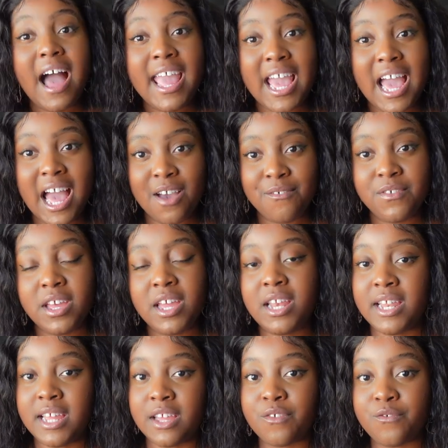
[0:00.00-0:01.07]
I have a
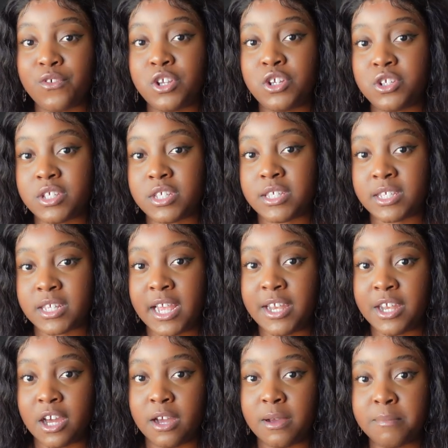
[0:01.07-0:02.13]
link for you to
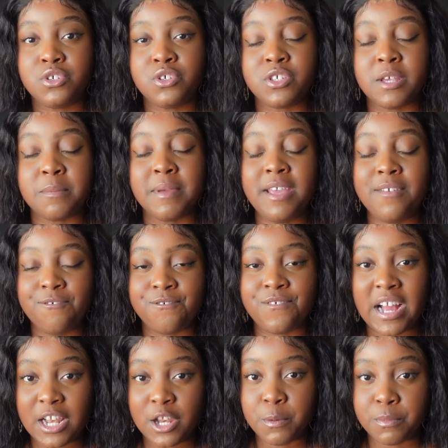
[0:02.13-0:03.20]
sign up to some
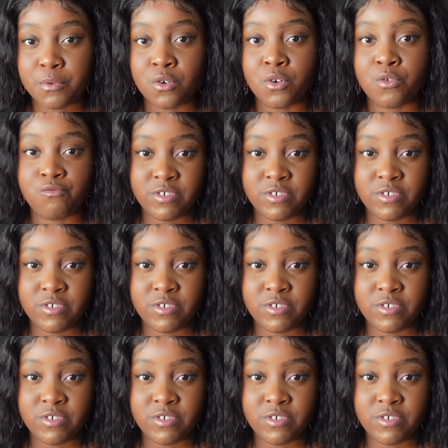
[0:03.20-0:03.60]
invaluable